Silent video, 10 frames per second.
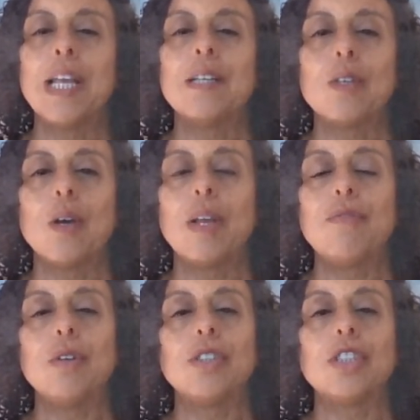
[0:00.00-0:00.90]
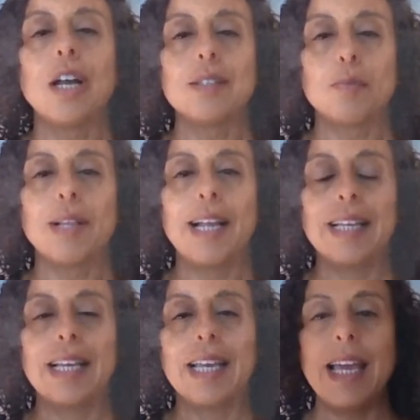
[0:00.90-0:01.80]
So if your child's
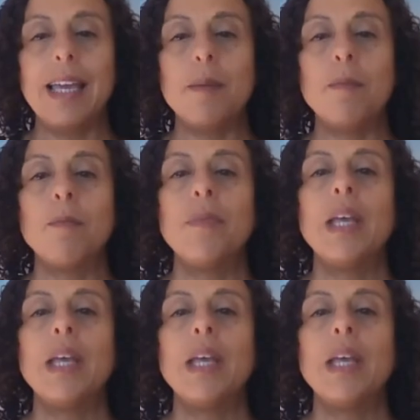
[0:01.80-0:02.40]
playing a game,